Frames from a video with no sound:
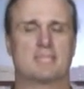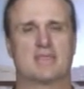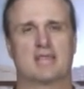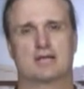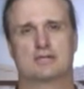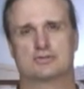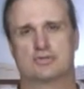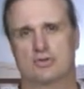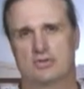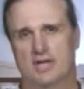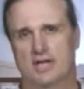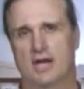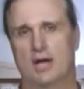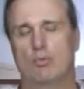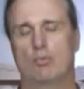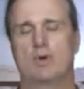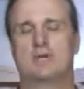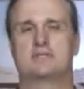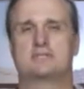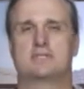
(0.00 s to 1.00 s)
So then I
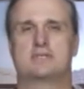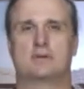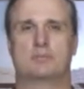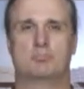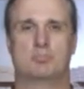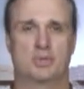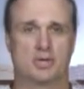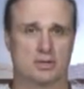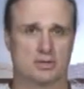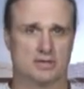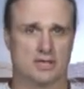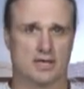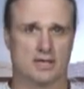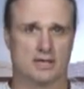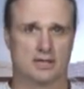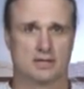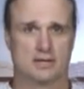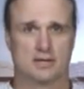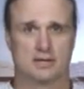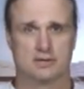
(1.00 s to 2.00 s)
went to the building
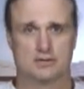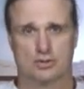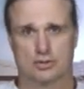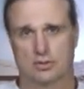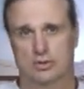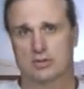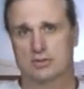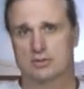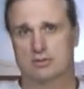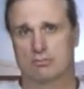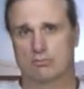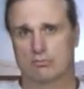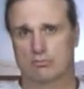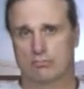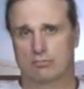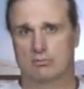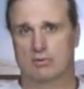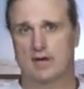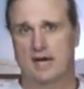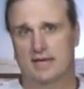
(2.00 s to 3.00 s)
to look
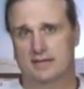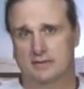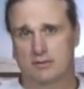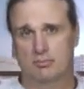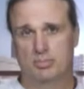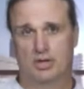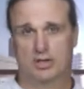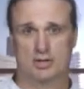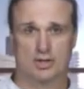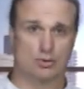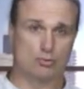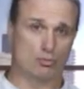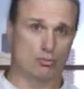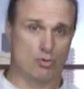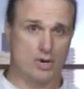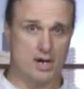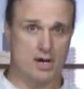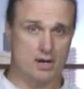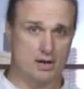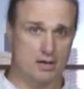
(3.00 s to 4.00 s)
at the building
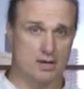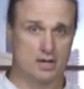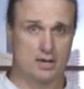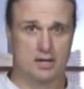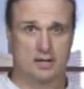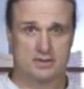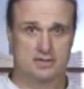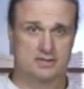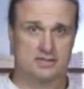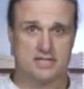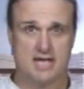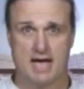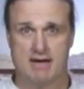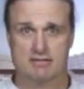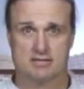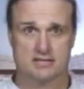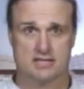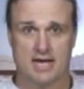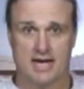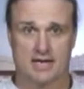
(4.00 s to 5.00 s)
where this
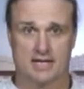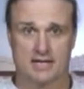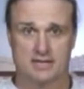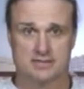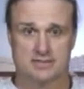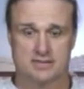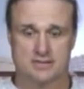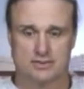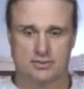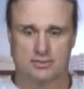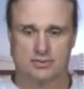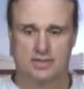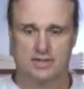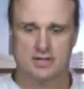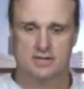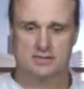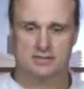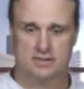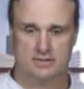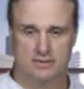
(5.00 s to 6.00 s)
Tavistock Institute
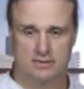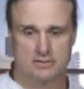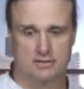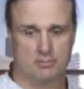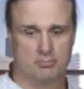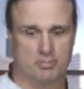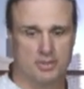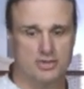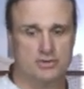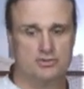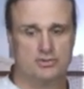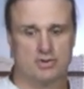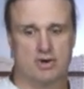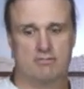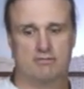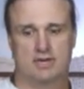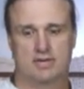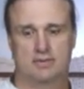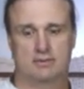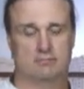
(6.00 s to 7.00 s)
is, and there's a picture
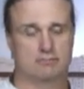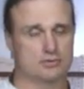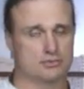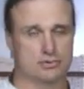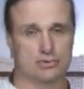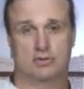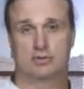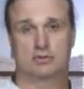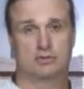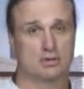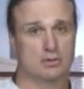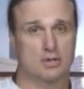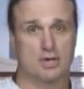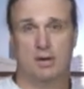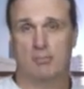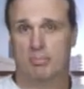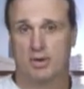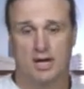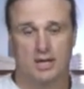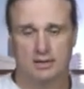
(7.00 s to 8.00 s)
of it, which you can look
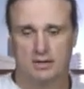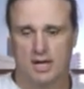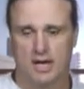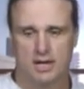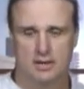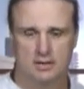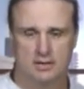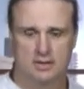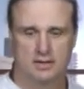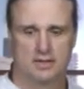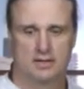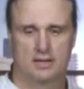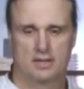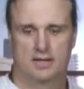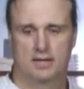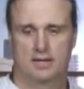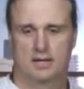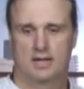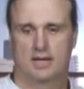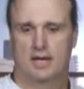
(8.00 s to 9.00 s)
up online,
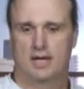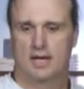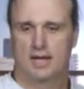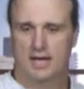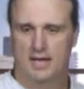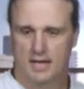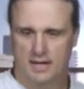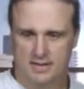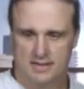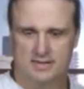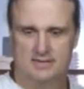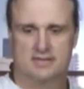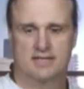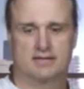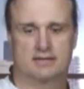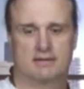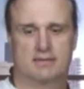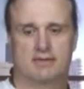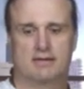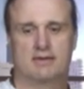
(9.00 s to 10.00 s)
and
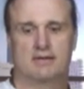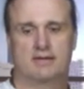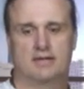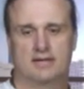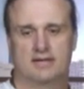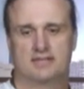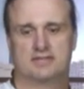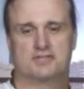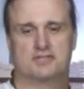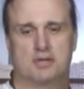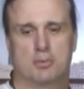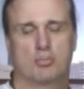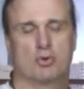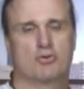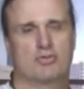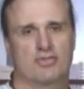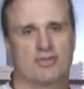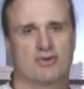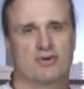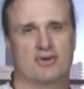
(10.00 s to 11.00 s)
it's number
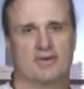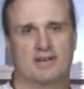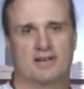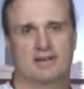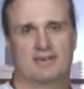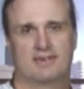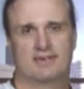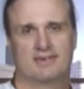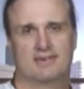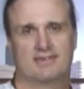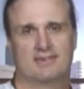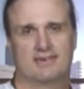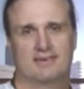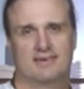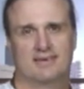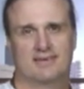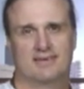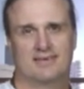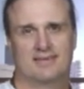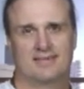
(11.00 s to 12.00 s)
30.
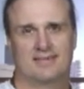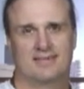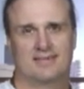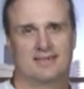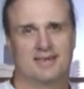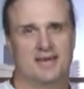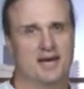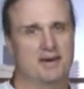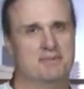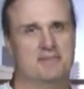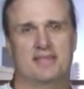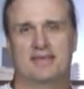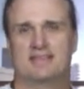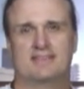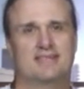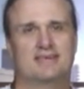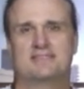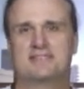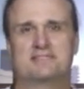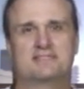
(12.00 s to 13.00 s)
And
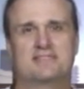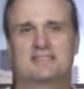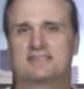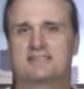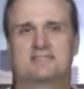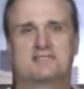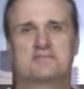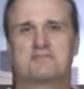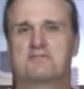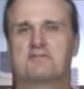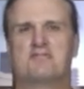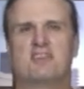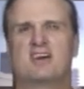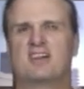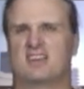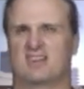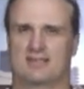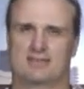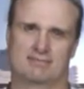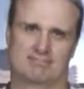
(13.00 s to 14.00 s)
they just think this is
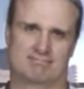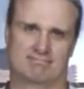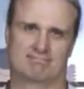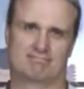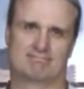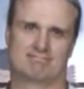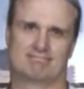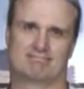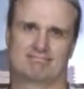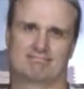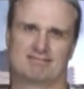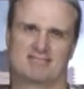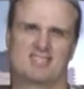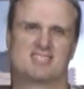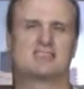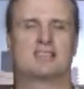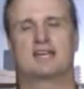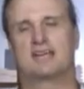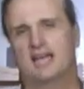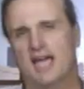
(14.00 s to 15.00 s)
funny. It's
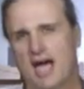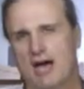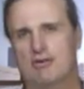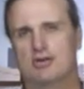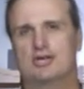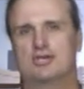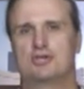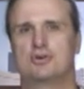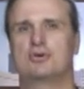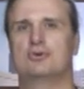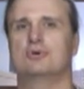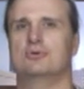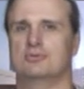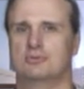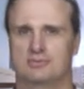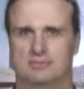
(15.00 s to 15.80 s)
like counting coup.